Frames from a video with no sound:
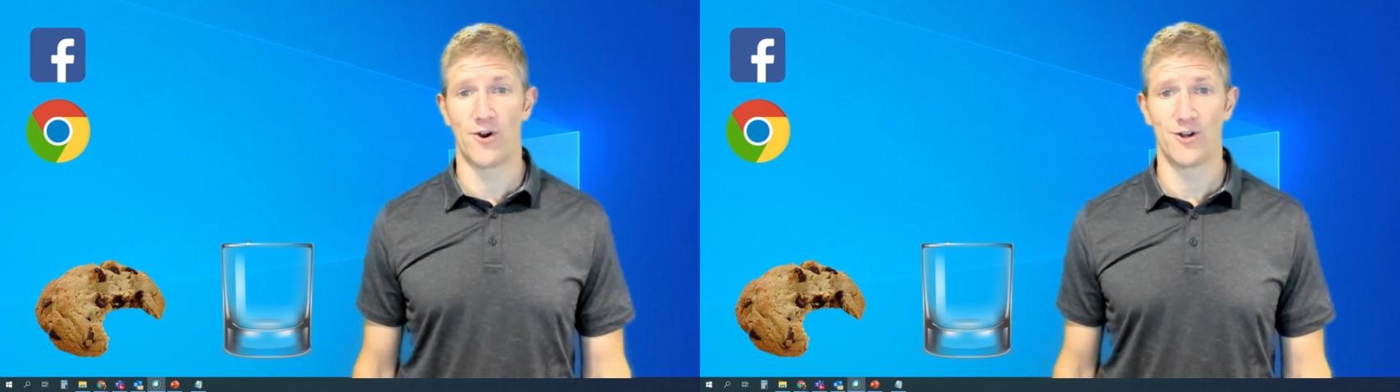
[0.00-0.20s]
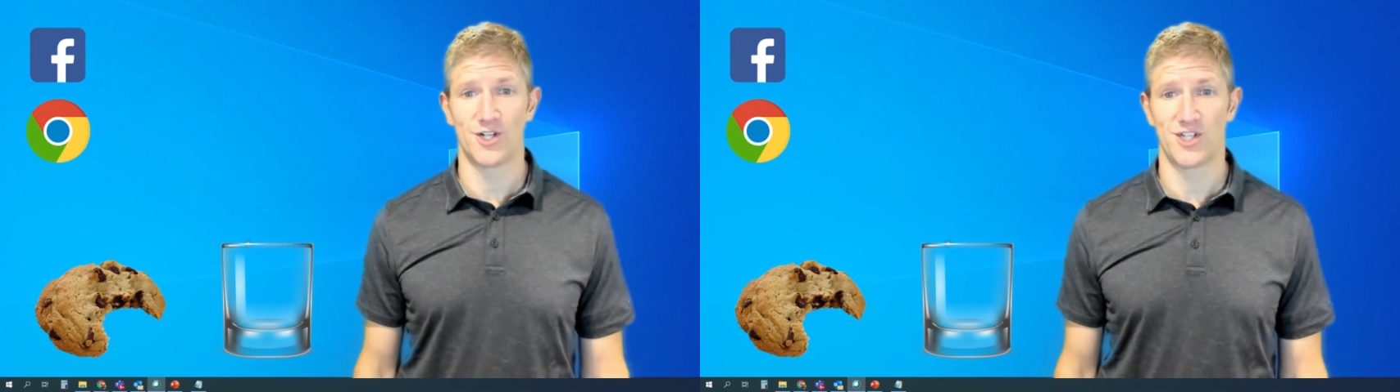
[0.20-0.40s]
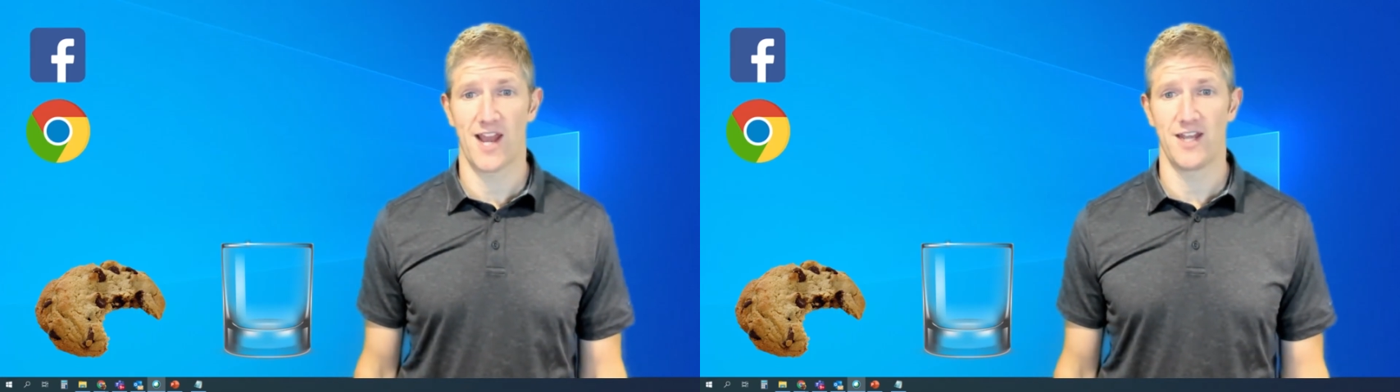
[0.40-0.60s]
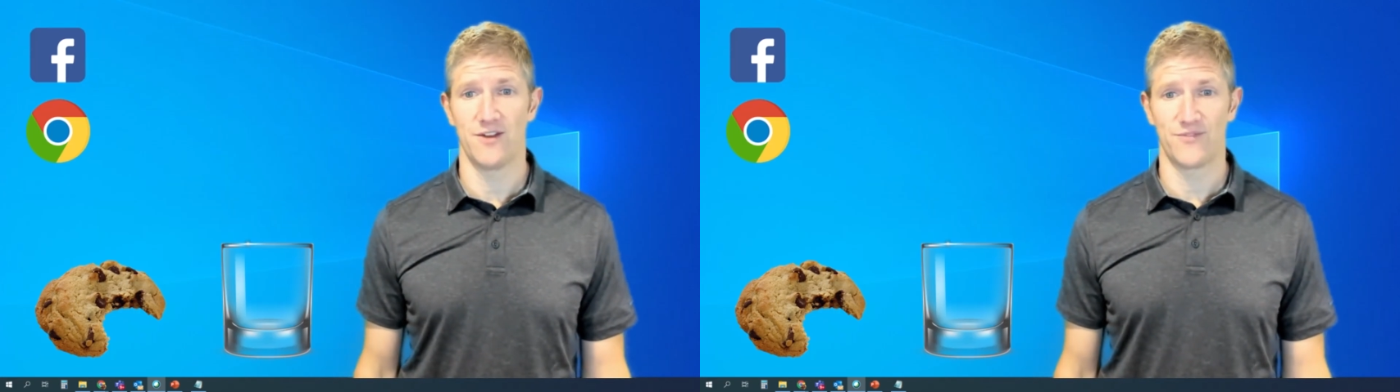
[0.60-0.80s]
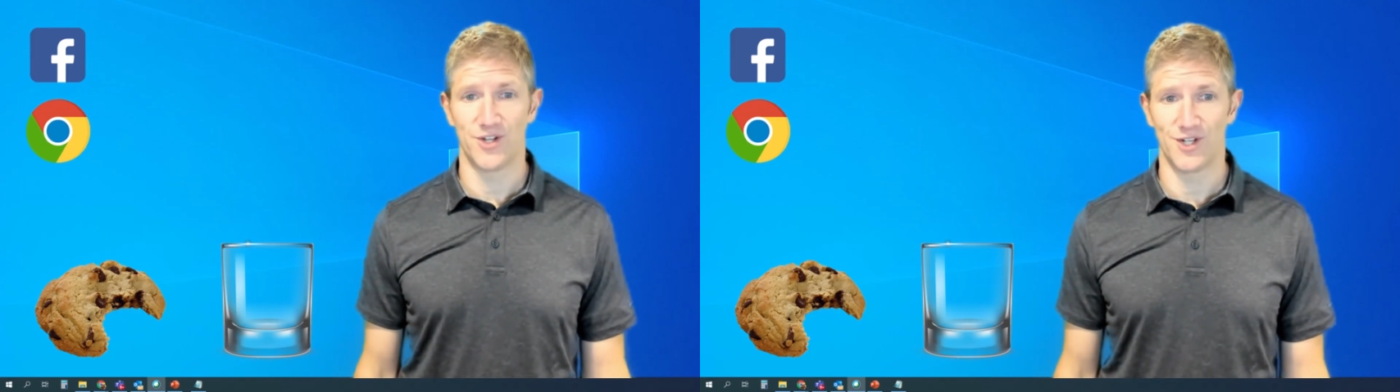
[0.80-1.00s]
understanding
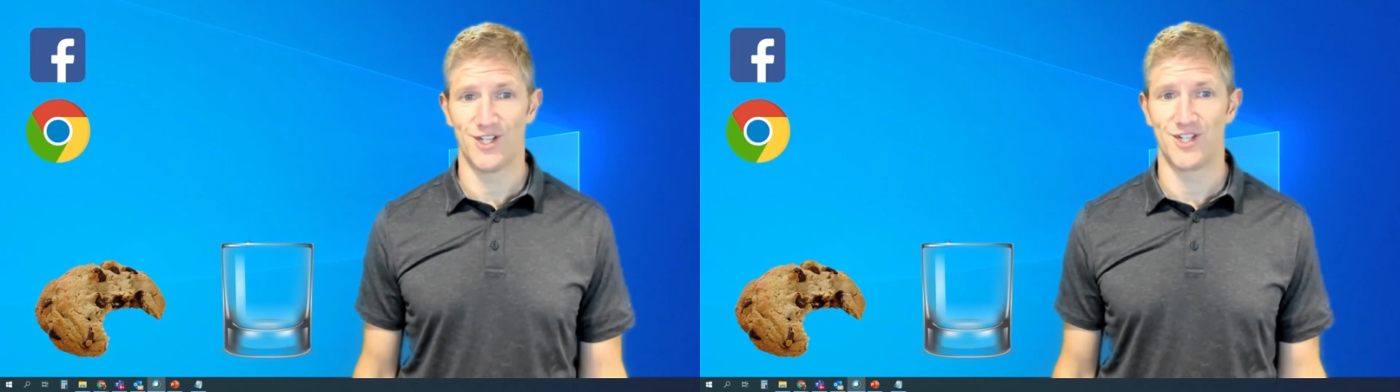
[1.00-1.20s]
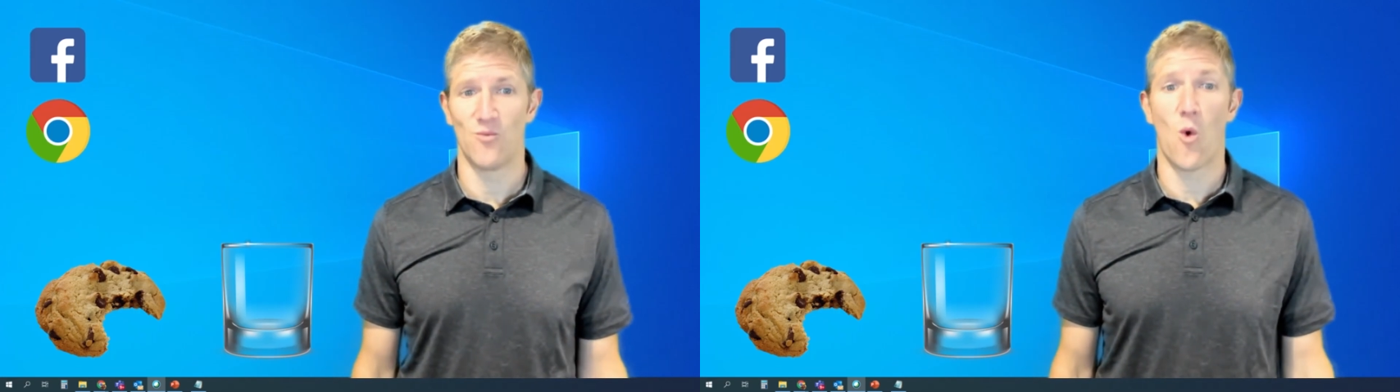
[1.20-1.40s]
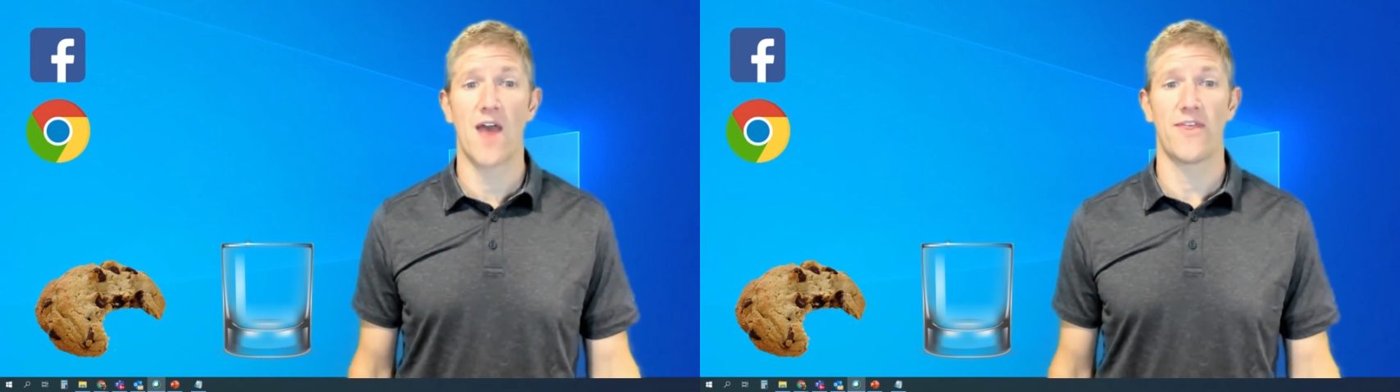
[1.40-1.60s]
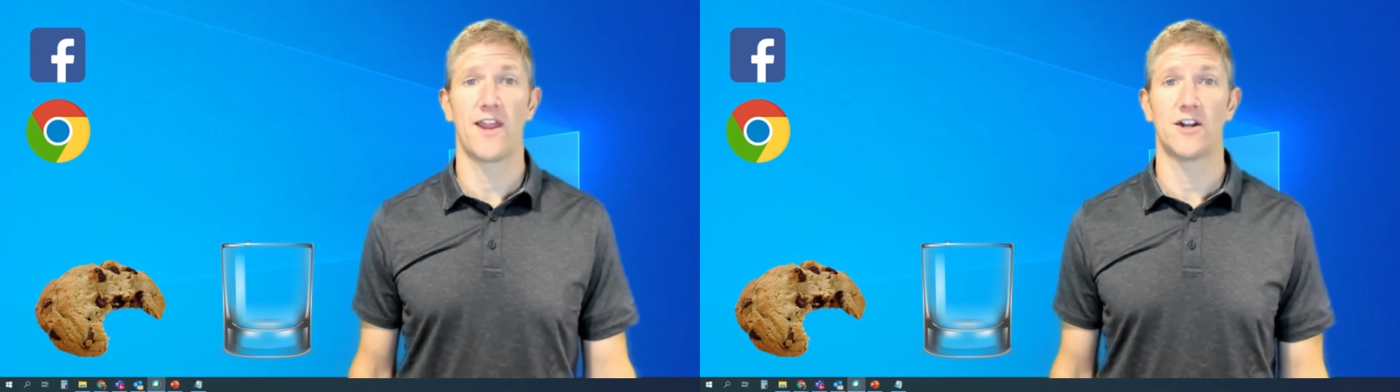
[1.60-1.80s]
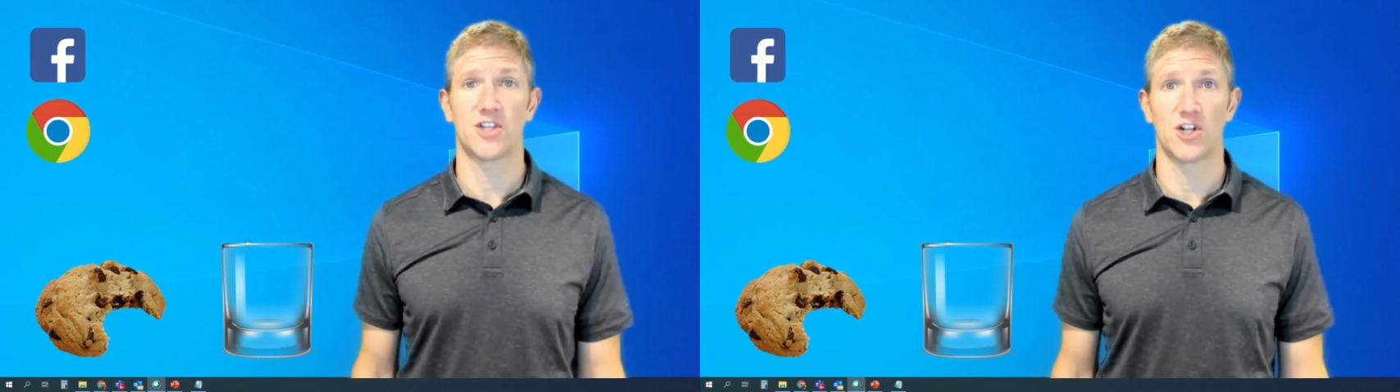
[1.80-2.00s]
of cookies and why they
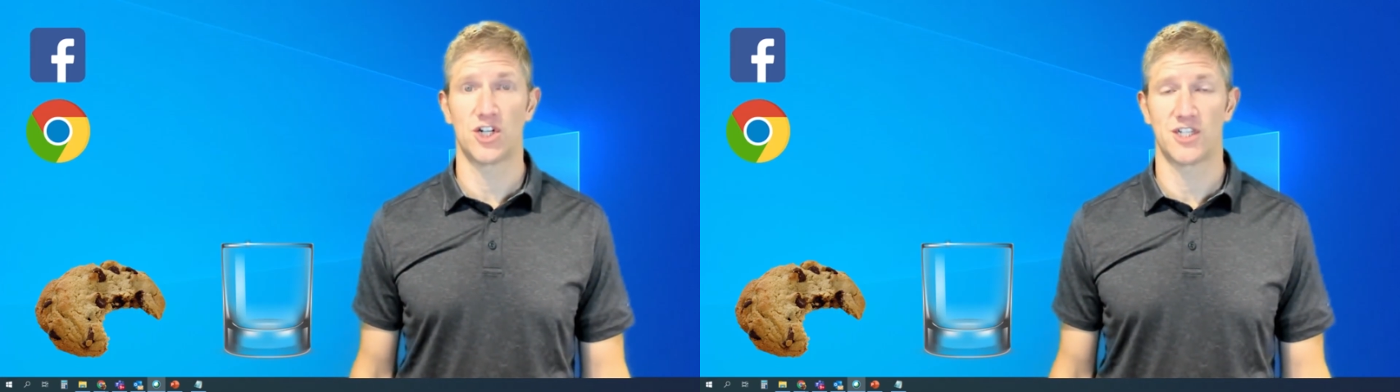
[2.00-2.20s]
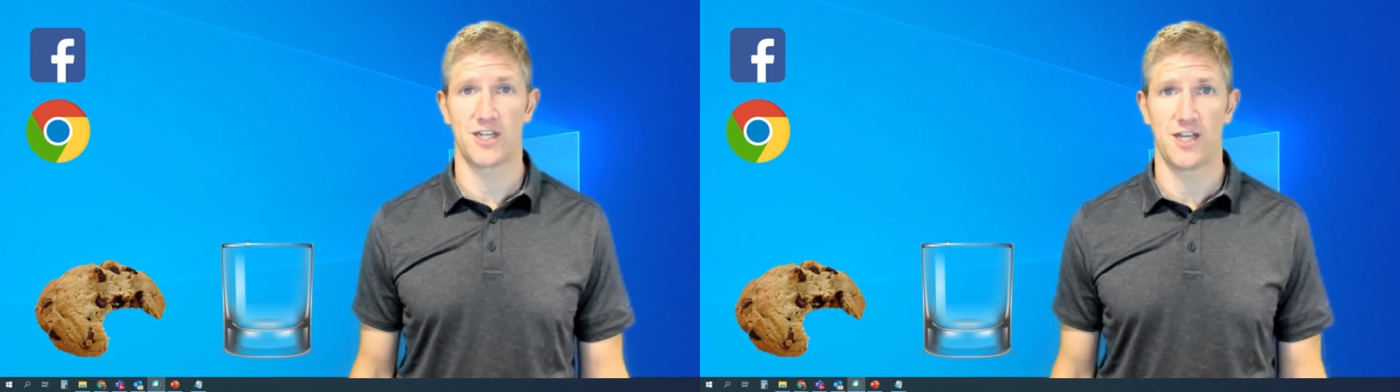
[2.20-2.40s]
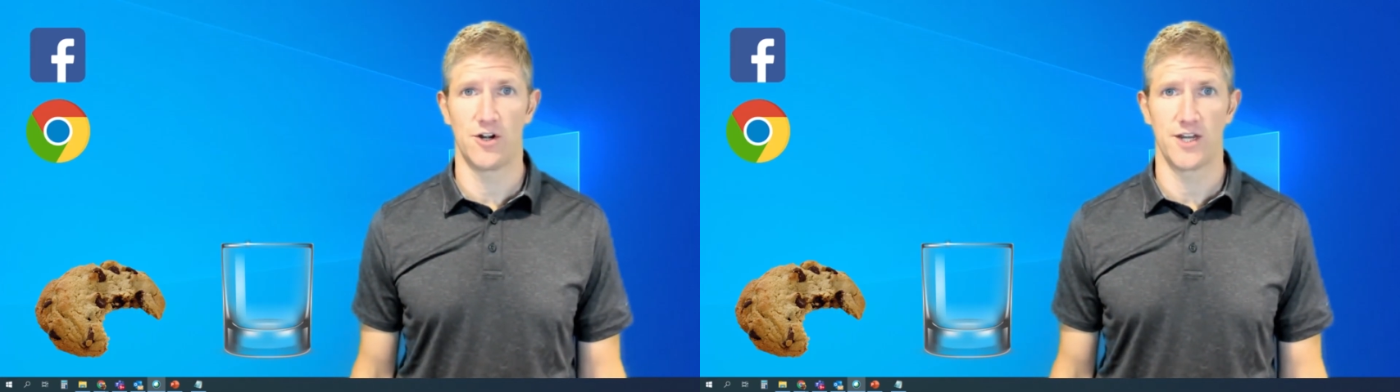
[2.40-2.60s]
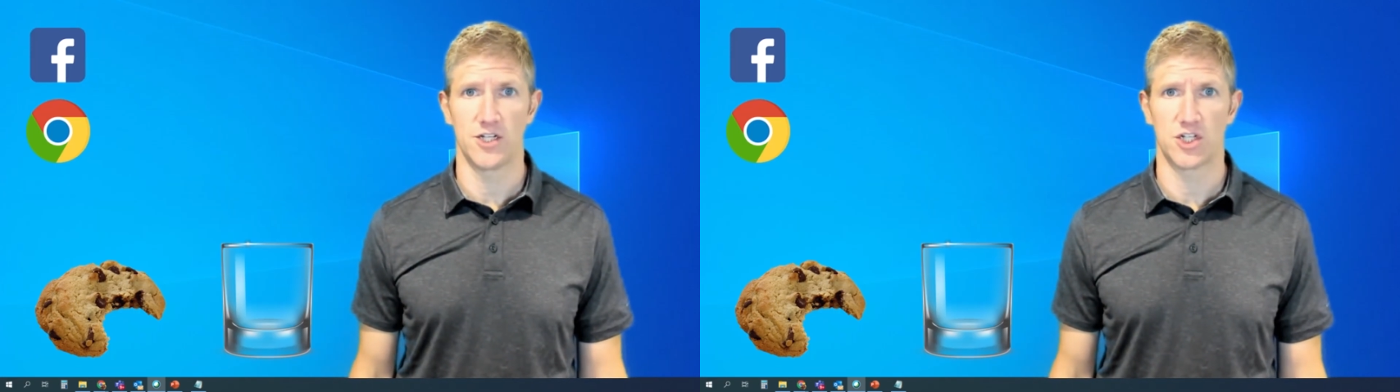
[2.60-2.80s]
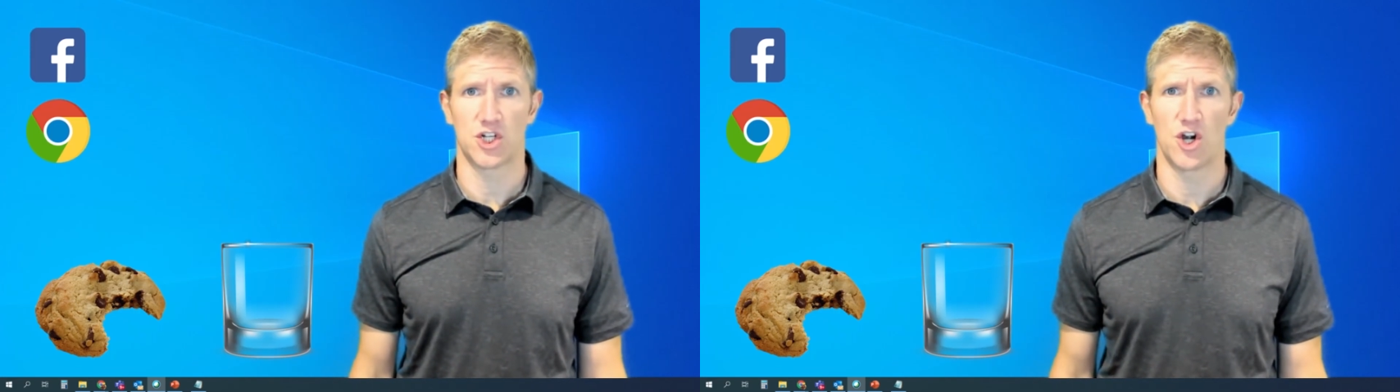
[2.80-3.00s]
are such a security
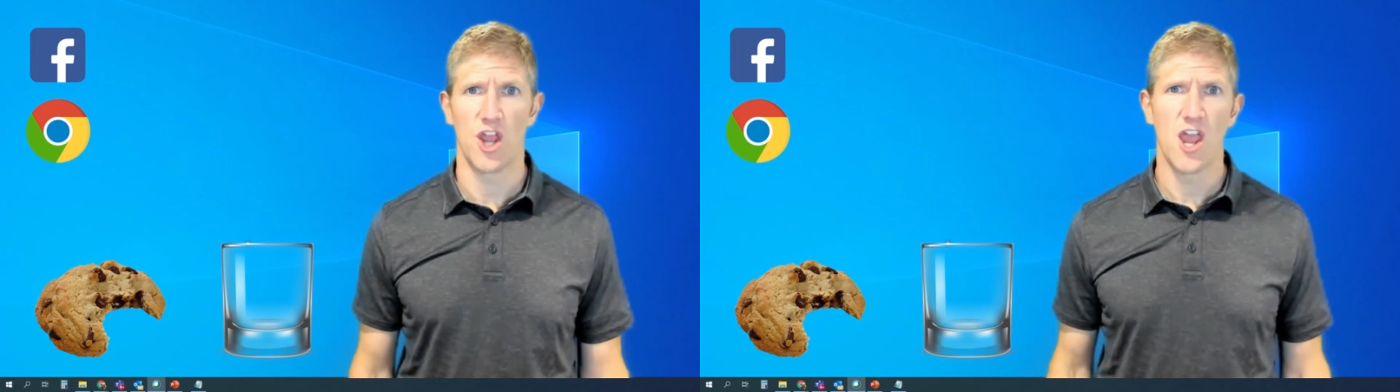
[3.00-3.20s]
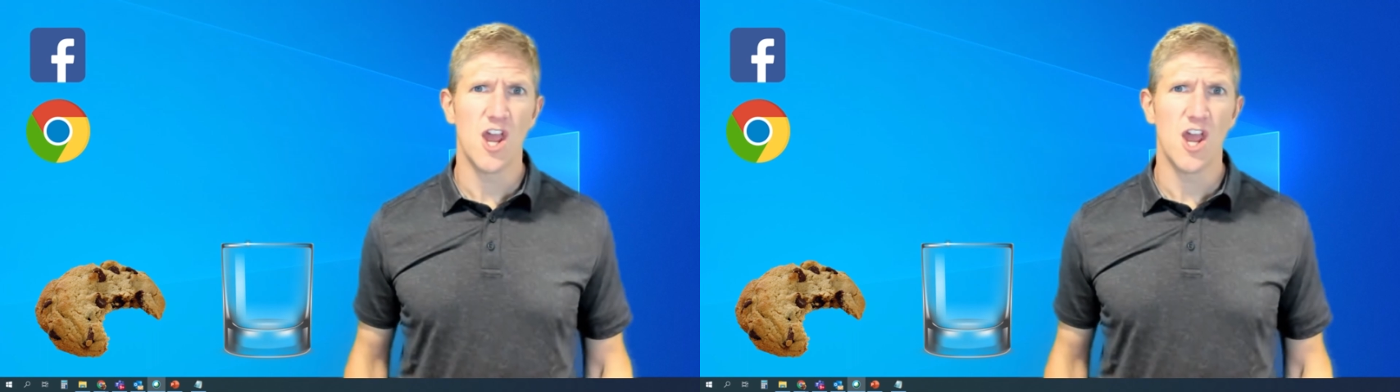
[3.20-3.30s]
concern.